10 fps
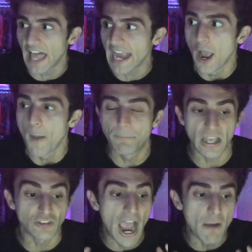like,
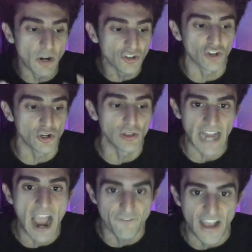I wanna show you, like,
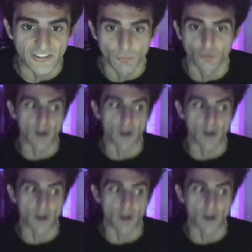how fast he was